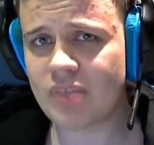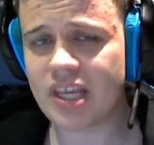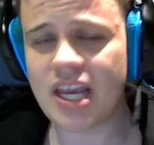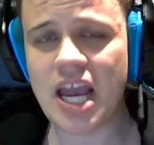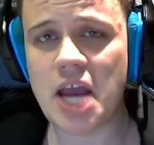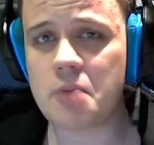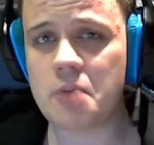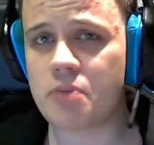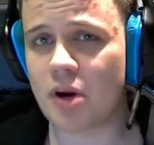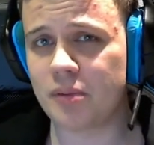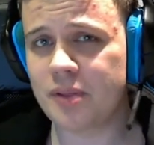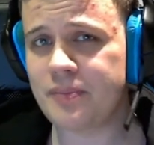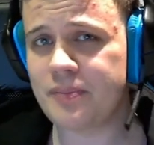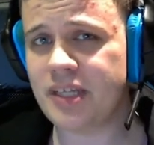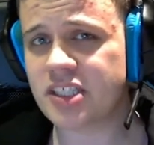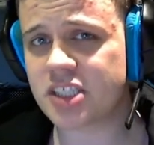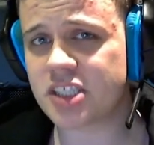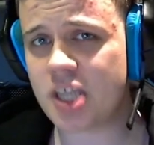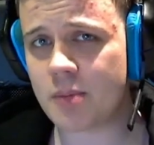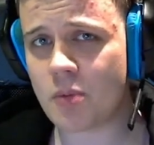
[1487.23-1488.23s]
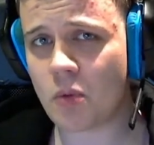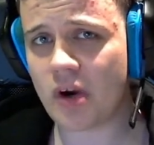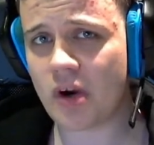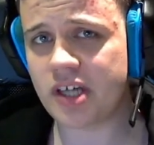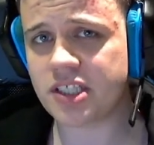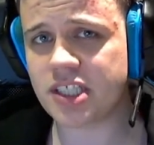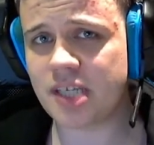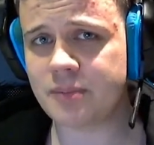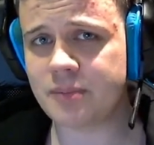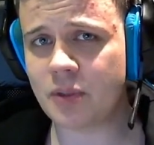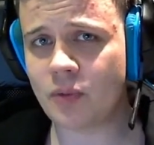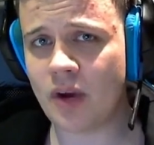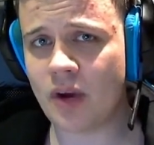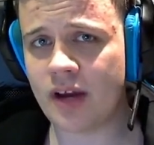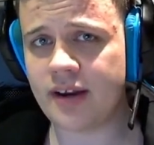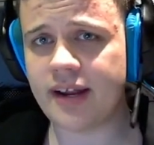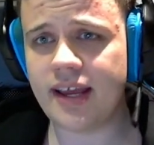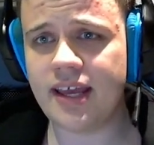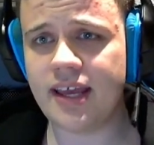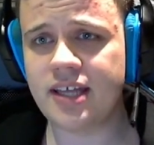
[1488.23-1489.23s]
It probably means Zombie Ward is number
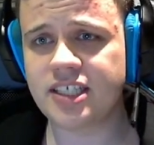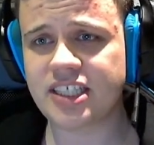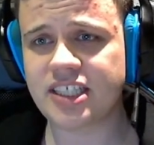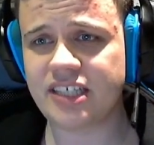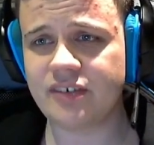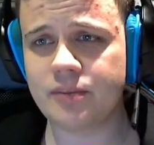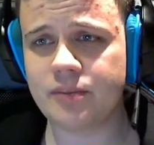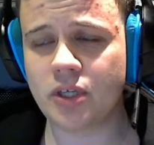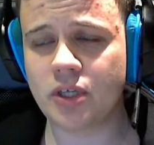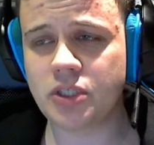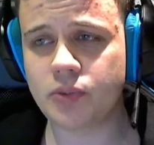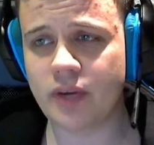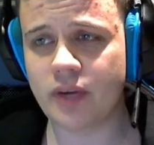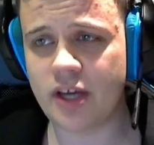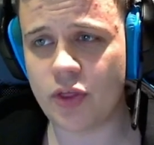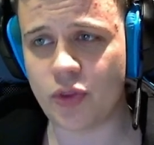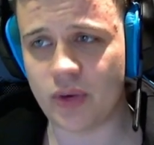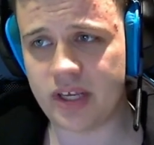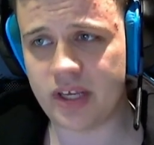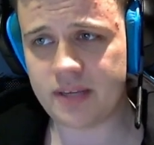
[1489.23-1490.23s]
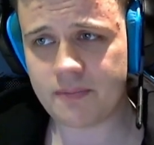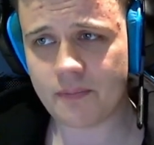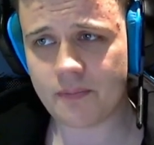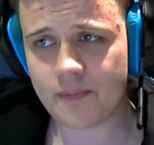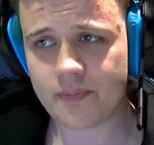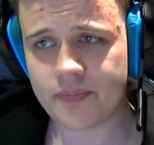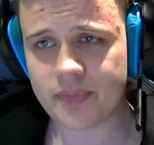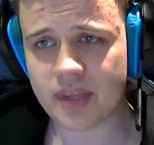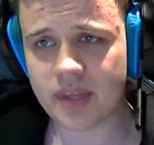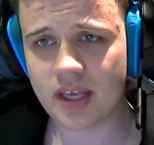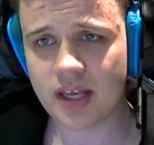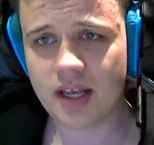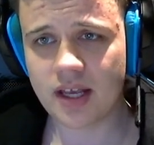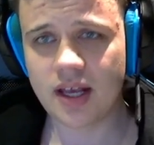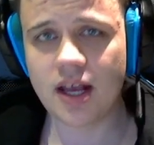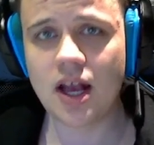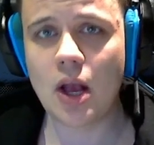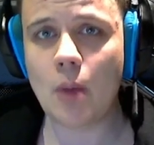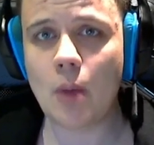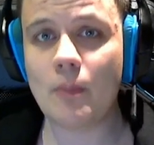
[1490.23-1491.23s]
1 in 7.23.
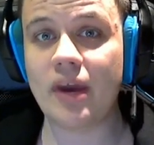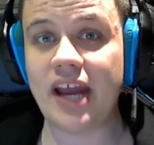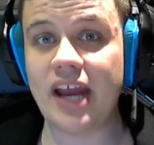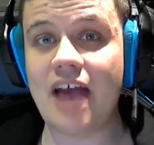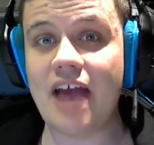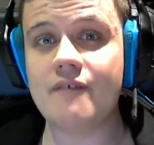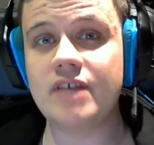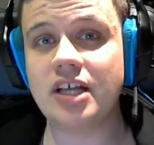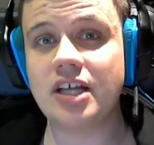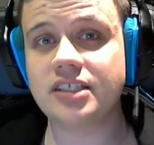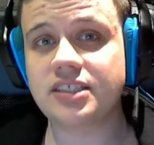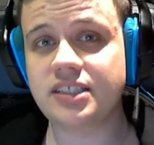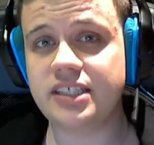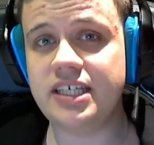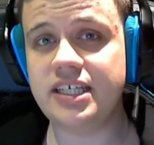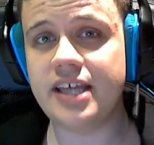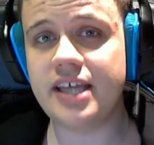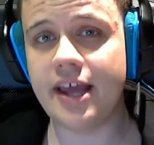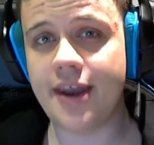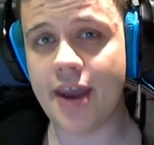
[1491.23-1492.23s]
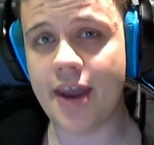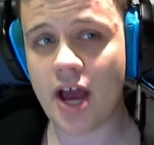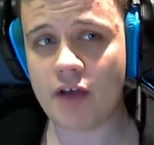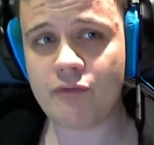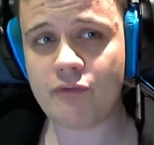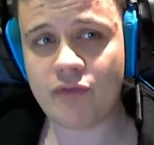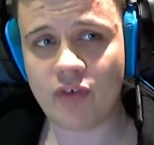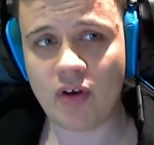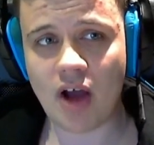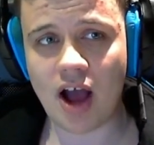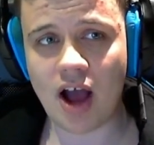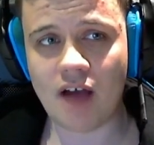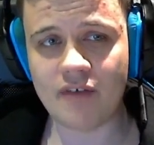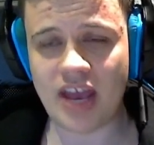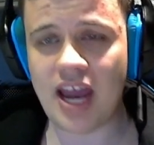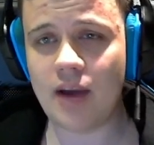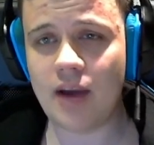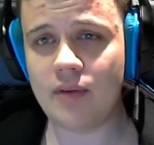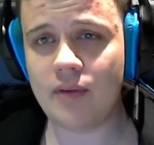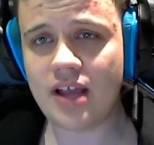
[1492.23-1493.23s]
But I have not seen enough of
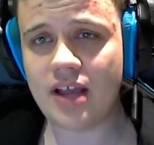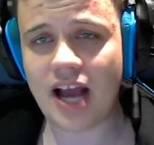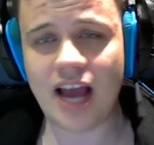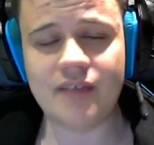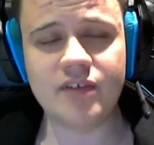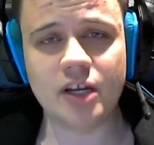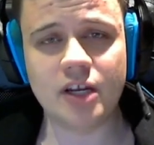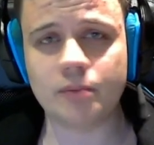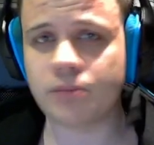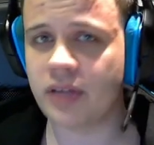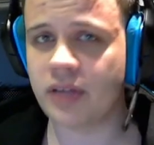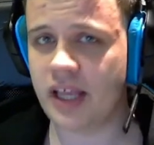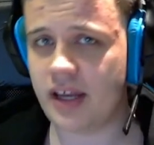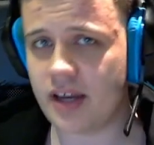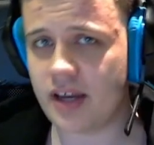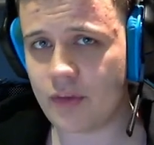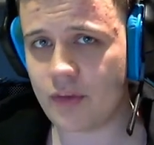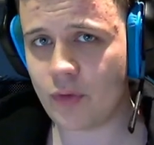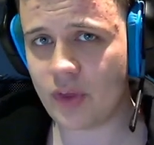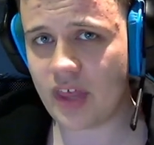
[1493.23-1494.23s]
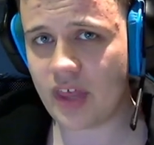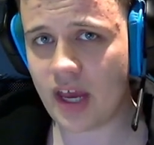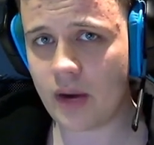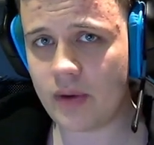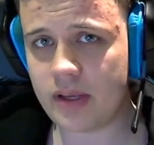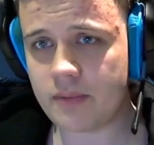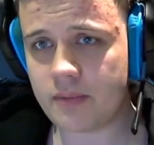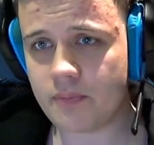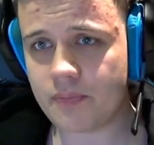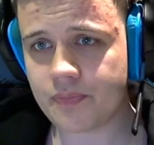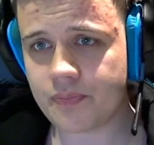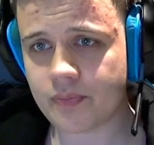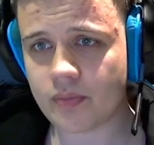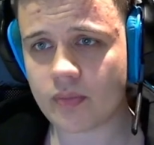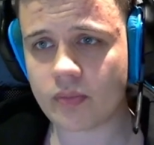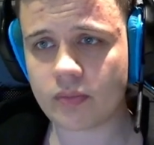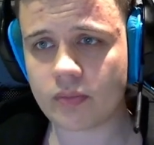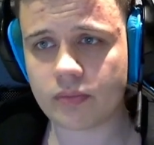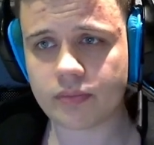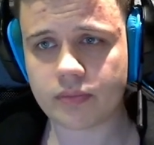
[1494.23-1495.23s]
Aery. I have not played enough with Aery
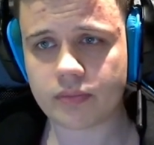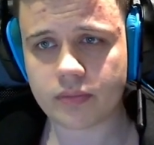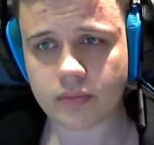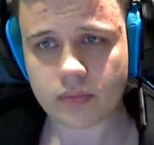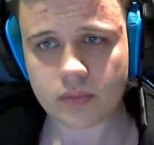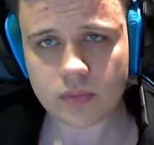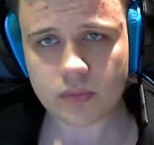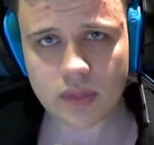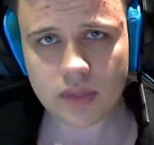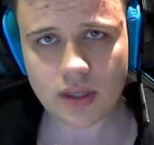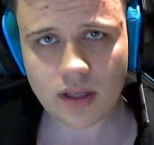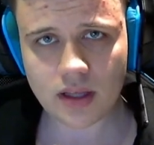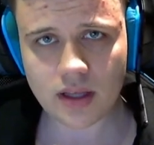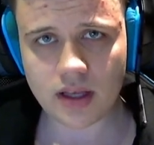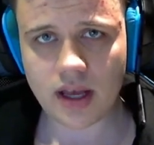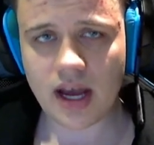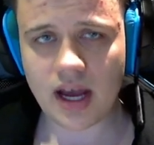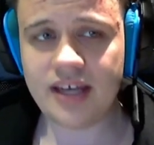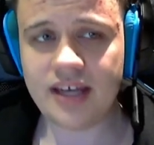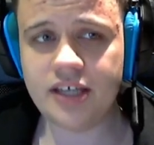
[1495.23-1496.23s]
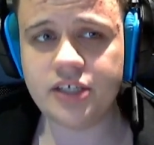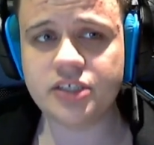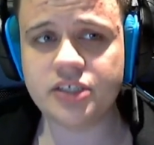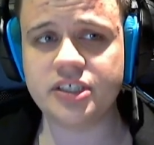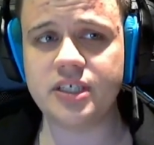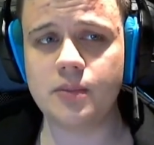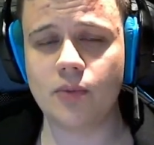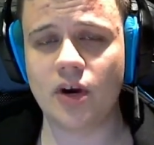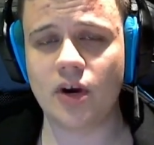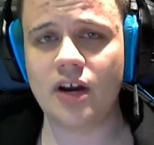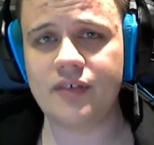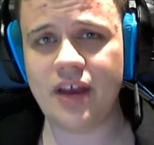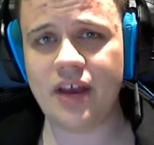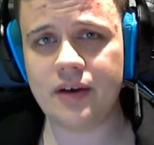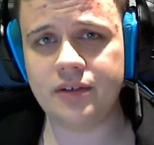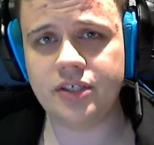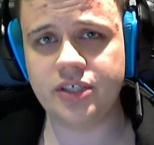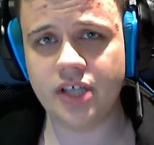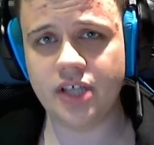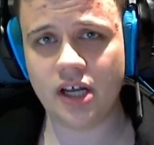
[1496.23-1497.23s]
I need to see more of
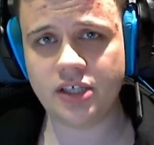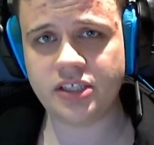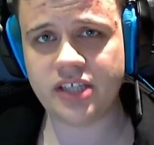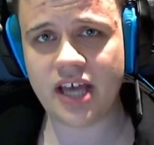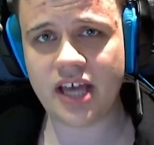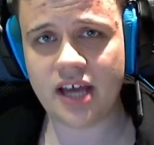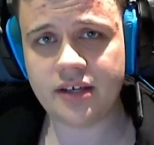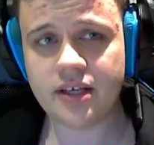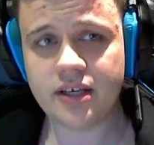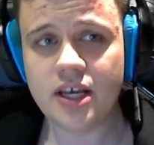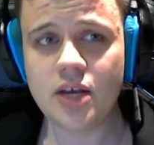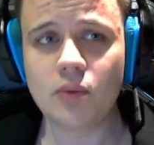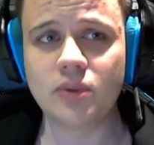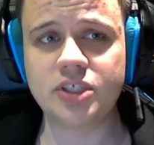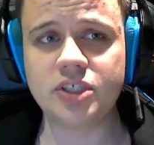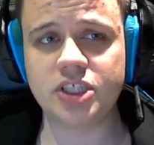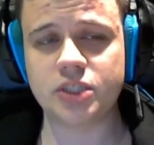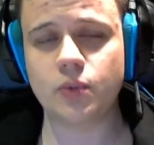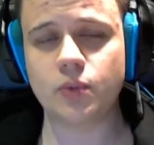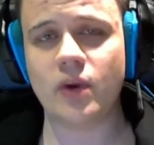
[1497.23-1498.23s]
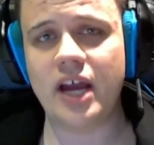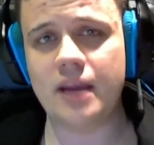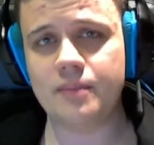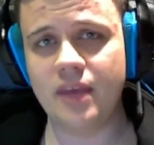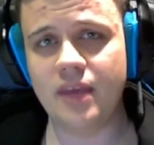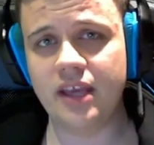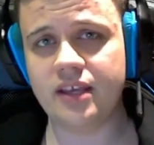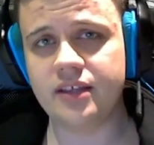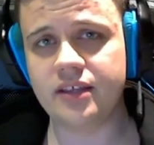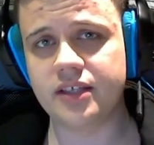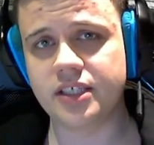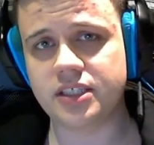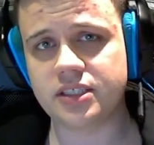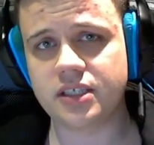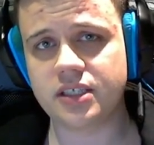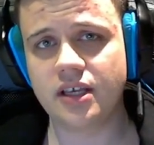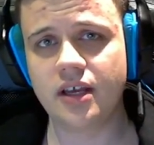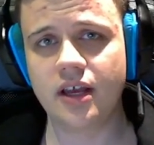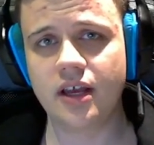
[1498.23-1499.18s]
Aery to judge that, which is why I'm making this